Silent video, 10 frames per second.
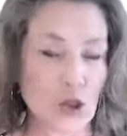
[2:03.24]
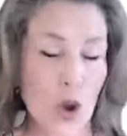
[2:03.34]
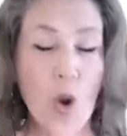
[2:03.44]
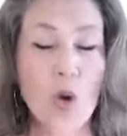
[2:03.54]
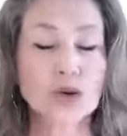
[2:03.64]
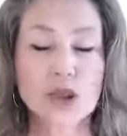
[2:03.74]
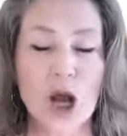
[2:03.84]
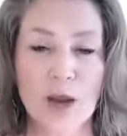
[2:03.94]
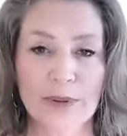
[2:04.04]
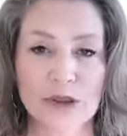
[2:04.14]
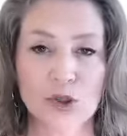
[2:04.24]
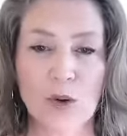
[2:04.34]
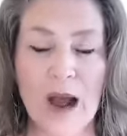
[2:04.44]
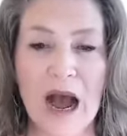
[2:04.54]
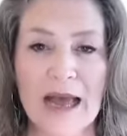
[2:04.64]
the whole topic to
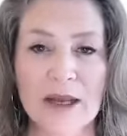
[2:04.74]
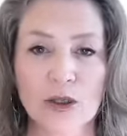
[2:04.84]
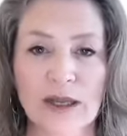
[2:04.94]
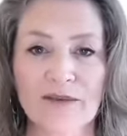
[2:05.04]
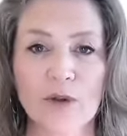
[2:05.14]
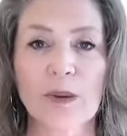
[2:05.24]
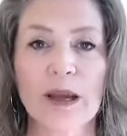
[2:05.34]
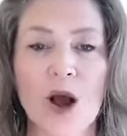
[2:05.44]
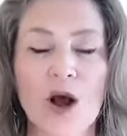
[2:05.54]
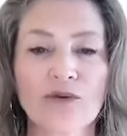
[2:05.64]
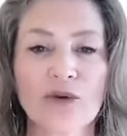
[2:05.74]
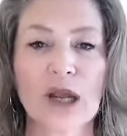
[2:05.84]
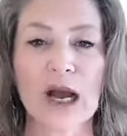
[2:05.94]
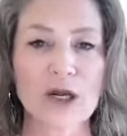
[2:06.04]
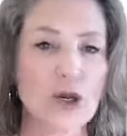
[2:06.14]
a higher level by
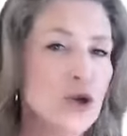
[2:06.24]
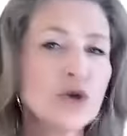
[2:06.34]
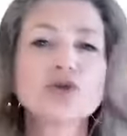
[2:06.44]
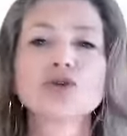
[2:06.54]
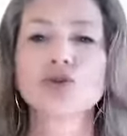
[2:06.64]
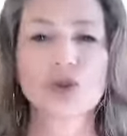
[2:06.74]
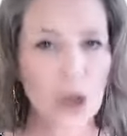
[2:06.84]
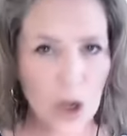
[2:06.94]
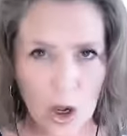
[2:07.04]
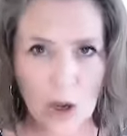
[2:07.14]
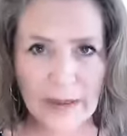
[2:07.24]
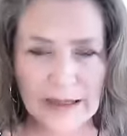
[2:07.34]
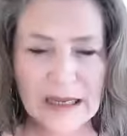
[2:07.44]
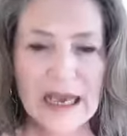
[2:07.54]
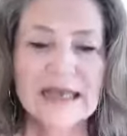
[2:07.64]
offering a neutral
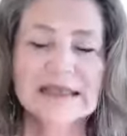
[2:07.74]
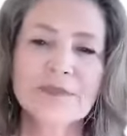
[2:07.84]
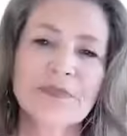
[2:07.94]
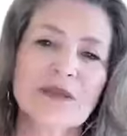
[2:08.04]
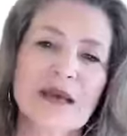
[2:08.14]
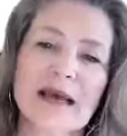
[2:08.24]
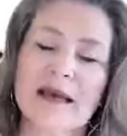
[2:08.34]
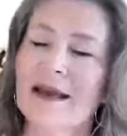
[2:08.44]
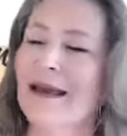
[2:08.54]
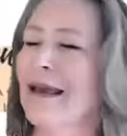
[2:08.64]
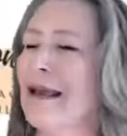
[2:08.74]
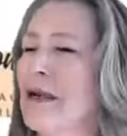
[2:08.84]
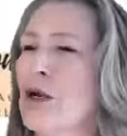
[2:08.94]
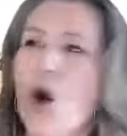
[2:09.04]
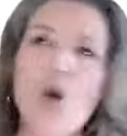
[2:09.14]
comment, something that
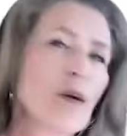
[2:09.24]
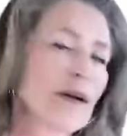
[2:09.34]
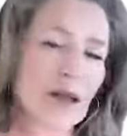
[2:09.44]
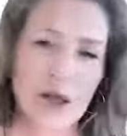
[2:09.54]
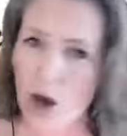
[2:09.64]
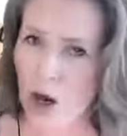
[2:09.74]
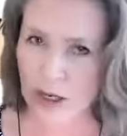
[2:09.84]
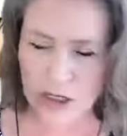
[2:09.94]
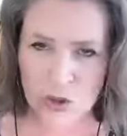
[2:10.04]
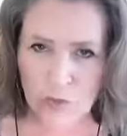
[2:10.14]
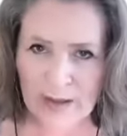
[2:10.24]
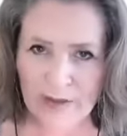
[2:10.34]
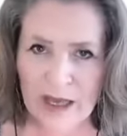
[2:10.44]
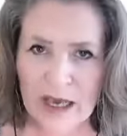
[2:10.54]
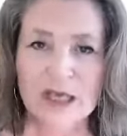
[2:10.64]
no one can argue with.
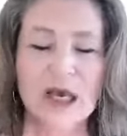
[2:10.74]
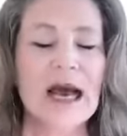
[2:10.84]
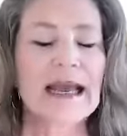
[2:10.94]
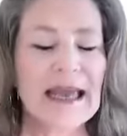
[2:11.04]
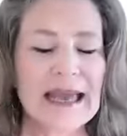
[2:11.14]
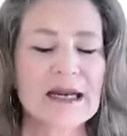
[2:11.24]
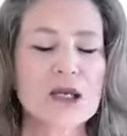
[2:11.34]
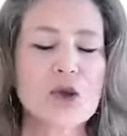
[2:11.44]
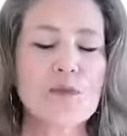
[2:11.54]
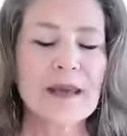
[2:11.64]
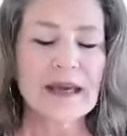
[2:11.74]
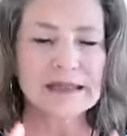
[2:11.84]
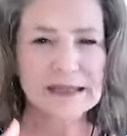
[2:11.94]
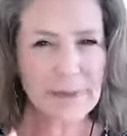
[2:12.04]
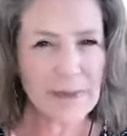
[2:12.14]
Again, you pick
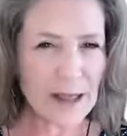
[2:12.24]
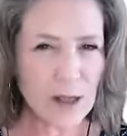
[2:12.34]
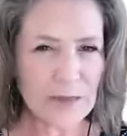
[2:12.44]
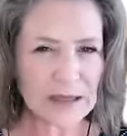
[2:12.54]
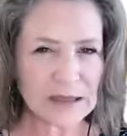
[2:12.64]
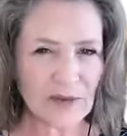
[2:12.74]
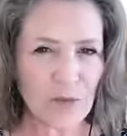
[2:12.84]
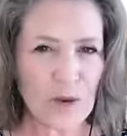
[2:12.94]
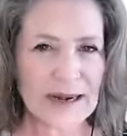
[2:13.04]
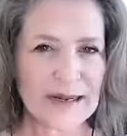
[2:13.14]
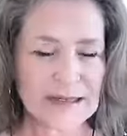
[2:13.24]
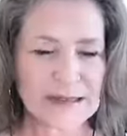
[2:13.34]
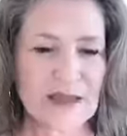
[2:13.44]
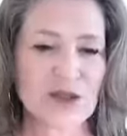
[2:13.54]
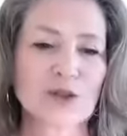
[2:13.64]
some element of what it
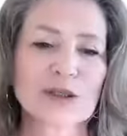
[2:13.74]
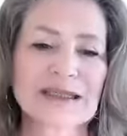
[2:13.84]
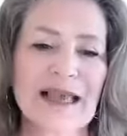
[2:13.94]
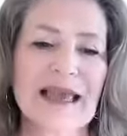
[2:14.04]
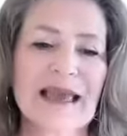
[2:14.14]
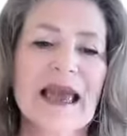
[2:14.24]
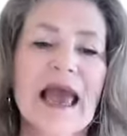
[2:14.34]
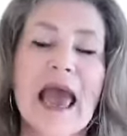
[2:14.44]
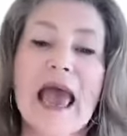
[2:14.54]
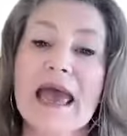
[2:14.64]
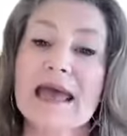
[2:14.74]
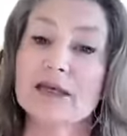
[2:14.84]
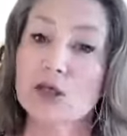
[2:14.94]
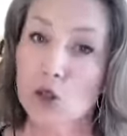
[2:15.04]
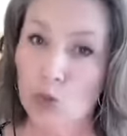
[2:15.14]
is that they're saying,
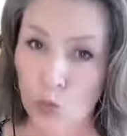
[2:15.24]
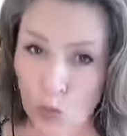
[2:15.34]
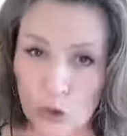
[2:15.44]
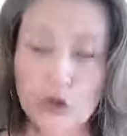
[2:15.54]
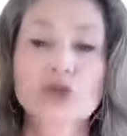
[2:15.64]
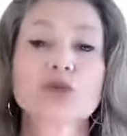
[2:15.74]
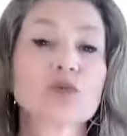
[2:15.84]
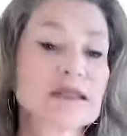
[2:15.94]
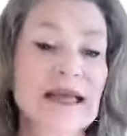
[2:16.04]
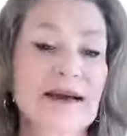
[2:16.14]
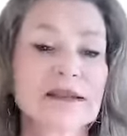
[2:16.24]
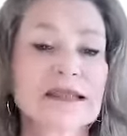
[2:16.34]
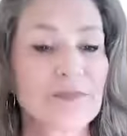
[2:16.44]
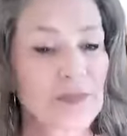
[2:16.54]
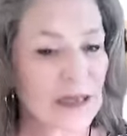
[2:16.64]
and your words would sound
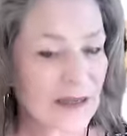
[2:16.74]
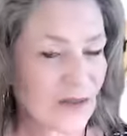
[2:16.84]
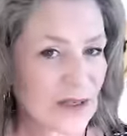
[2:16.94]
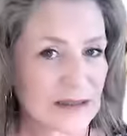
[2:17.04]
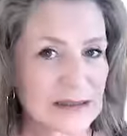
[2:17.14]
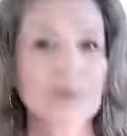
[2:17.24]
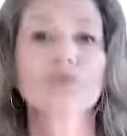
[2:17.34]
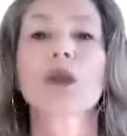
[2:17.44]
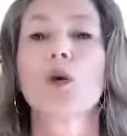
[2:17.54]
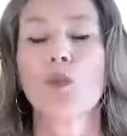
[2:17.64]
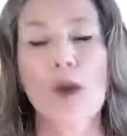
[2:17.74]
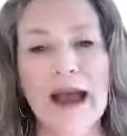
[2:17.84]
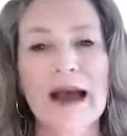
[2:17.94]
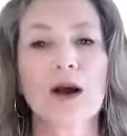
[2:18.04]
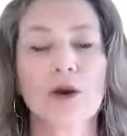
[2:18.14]
something like this.
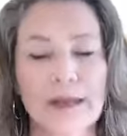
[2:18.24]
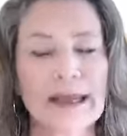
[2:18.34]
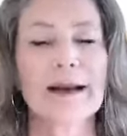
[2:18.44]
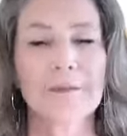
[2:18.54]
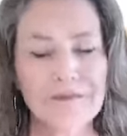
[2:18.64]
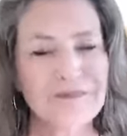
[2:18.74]
Wow, yeah,